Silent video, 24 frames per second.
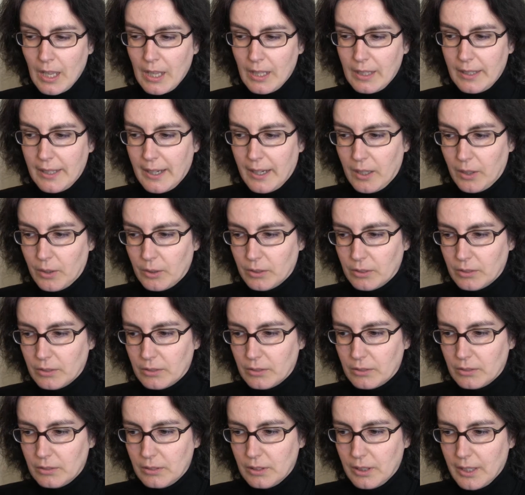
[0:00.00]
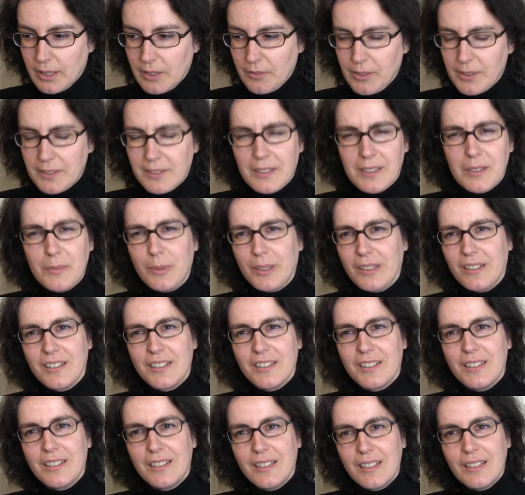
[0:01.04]
Now, it feels a little bit
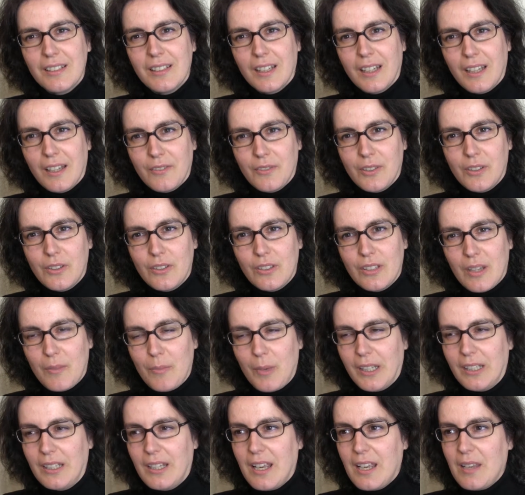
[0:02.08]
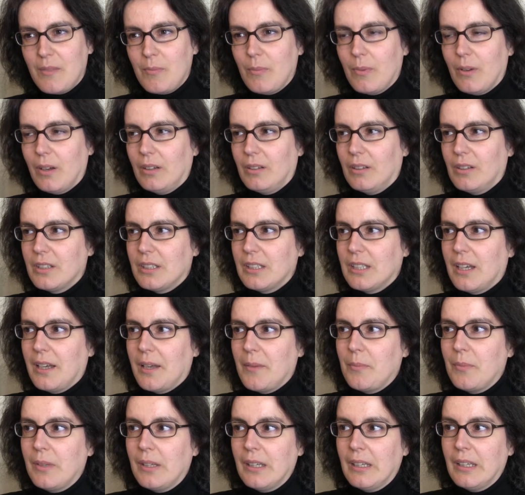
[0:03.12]
narcissistic having to say my name all the
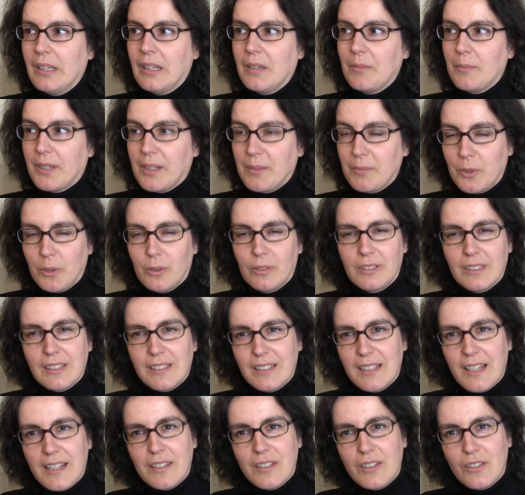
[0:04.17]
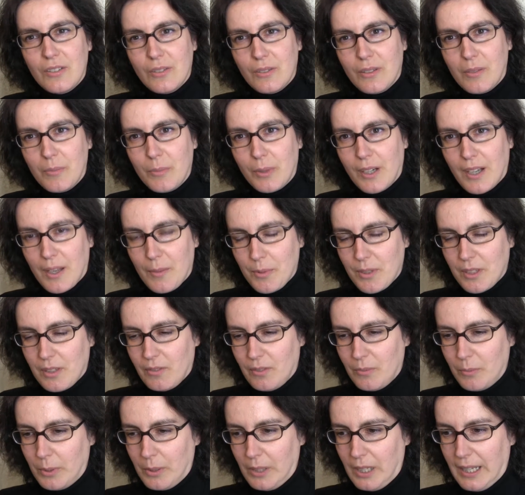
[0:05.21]
time, but I'm told it's necessary and perhaps
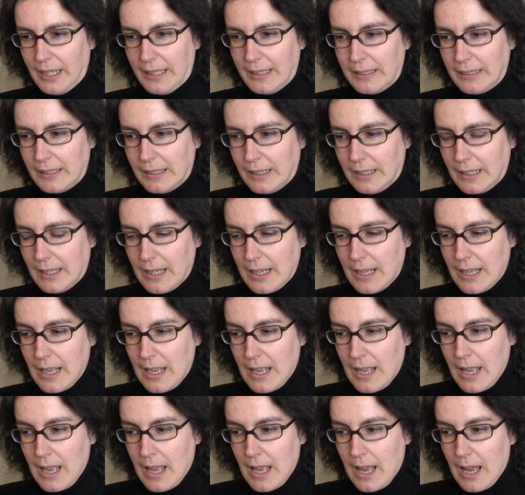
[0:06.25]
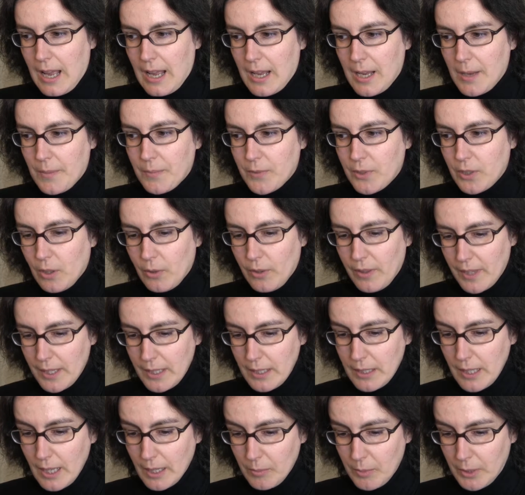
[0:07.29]
even polite. So in
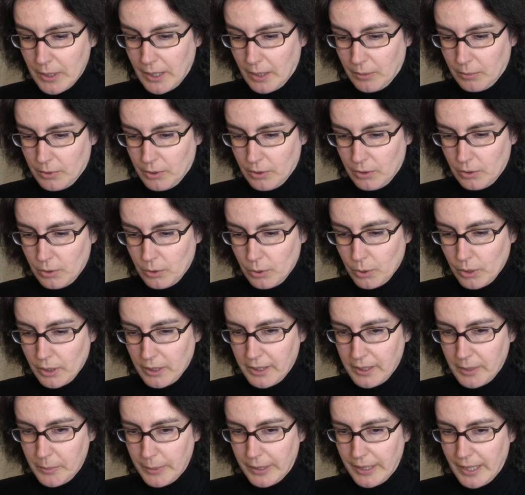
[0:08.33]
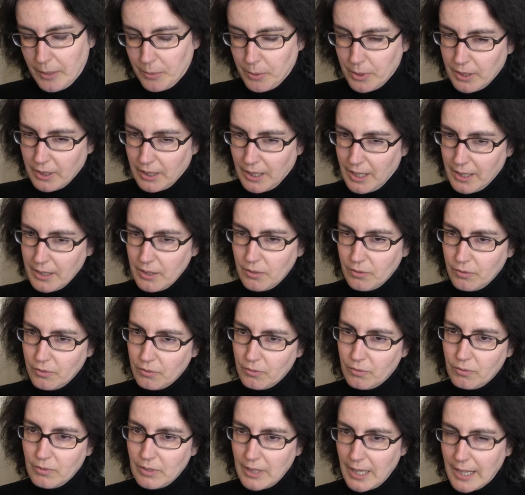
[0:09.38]
this segment I want to talk a little bit, I want to kind of
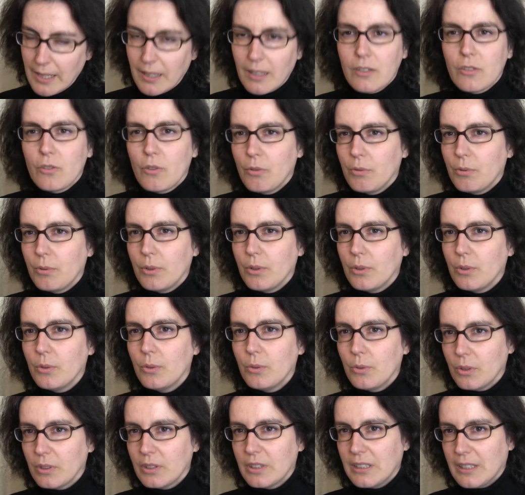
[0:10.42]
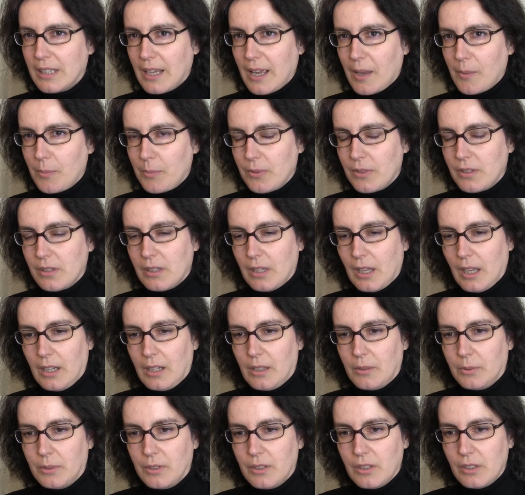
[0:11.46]
take us through steps, and I
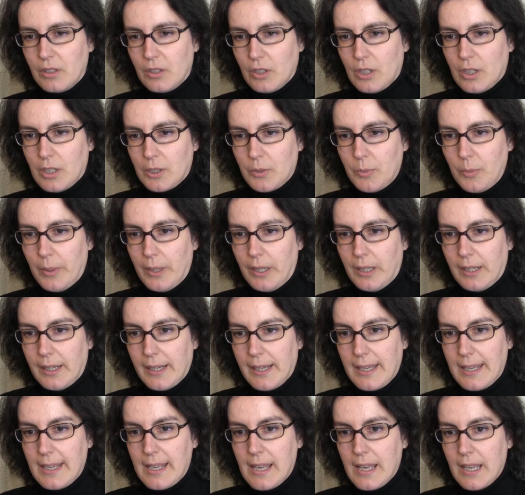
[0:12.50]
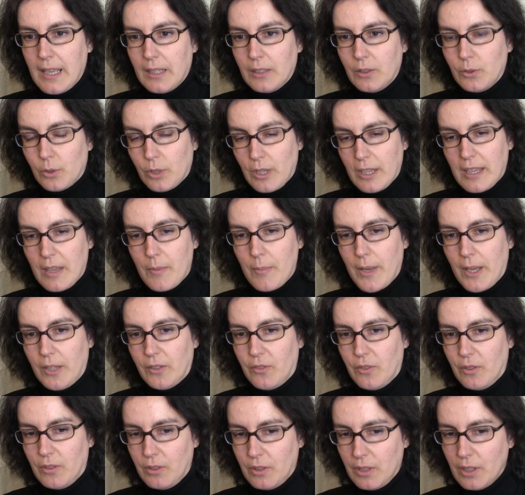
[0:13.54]
want to start by talking about
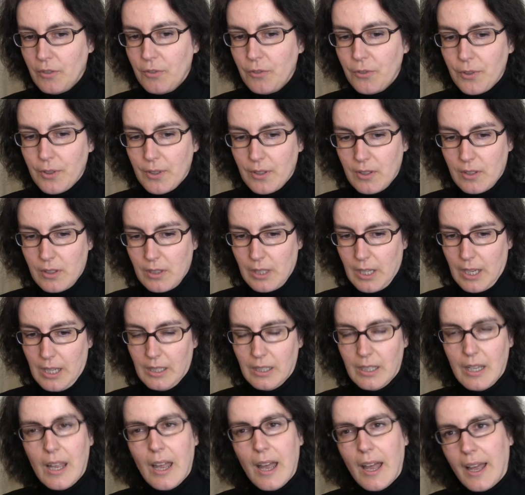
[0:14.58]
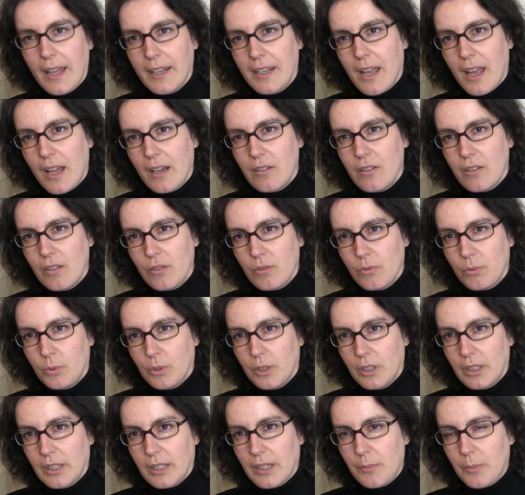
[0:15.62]
the difference in Hannah Arendt's
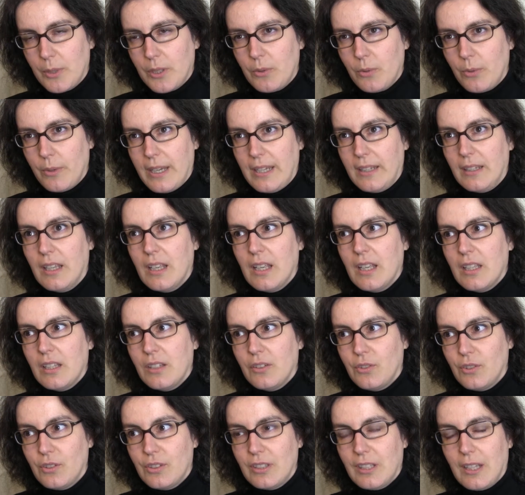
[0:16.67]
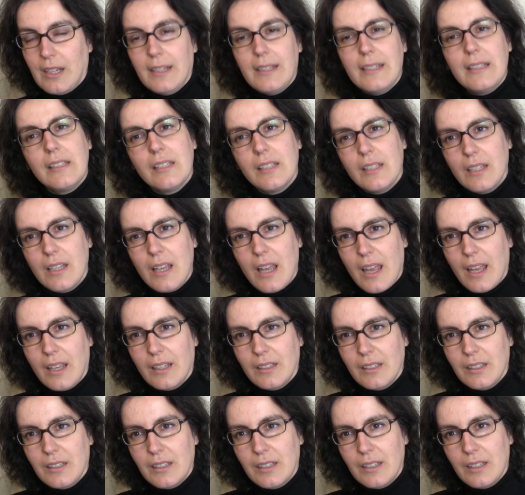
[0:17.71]
work between society
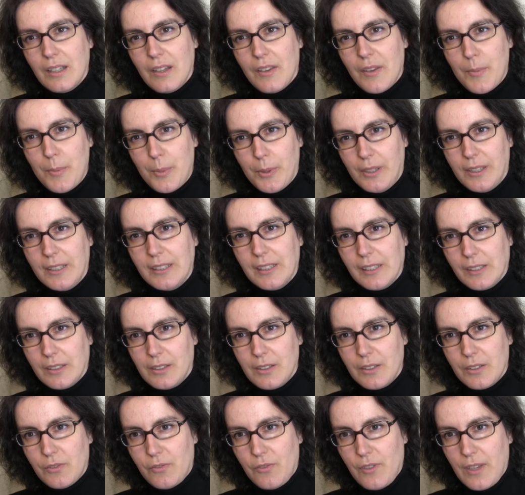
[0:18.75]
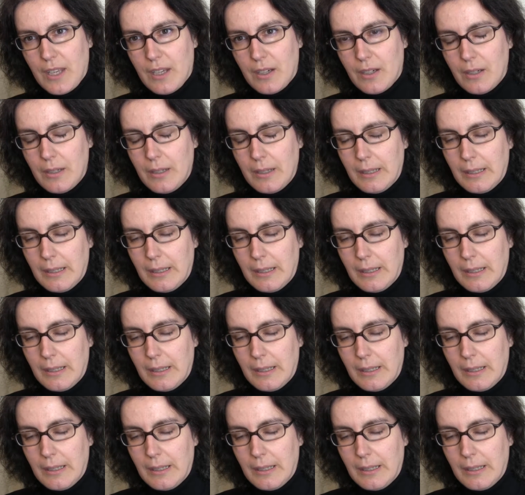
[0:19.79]
and the political sphere.